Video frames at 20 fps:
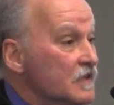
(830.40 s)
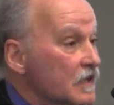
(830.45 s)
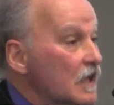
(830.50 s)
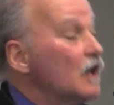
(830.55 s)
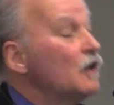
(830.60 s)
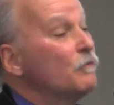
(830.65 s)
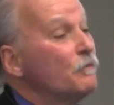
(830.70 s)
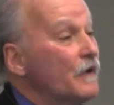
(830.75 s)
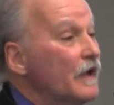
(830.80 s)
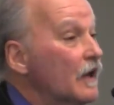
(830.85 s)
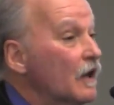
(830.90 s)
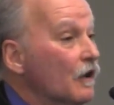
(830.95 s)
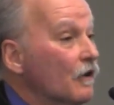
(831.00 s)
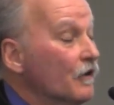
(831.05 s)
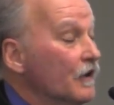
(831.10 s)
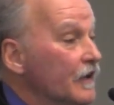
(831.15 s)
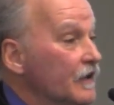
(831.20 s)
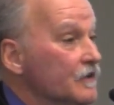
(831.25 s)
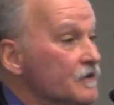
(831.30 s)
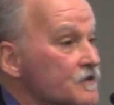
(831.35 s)
kelp
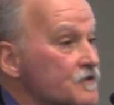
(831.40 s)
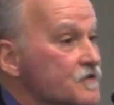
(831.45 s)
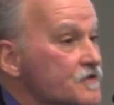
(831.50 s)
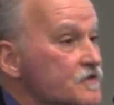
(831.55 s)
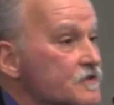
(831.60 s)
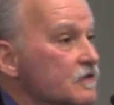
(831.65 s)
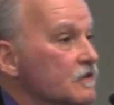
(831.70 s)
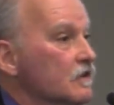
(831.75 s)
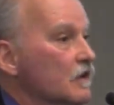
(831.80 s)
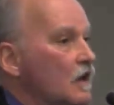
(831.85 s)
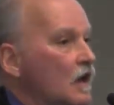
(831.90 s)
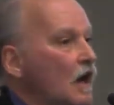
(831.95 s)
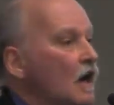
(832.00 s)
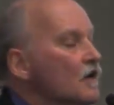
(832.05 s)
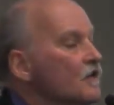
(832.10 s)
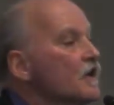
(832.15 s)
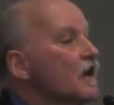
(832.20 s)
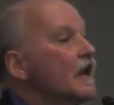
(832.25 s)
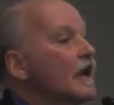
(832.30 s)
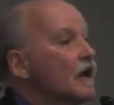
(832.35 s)
areas,
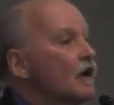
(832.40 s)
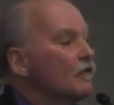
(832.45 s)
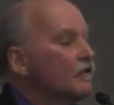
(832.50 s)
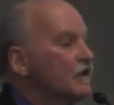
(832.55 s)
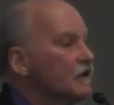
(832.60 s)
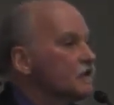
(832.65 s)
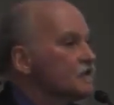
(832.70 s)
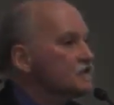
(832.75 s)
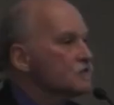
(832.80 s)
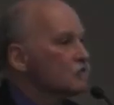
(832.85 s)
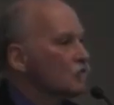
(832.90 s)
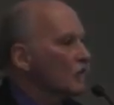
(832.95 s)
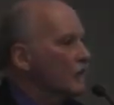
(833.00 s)
other areas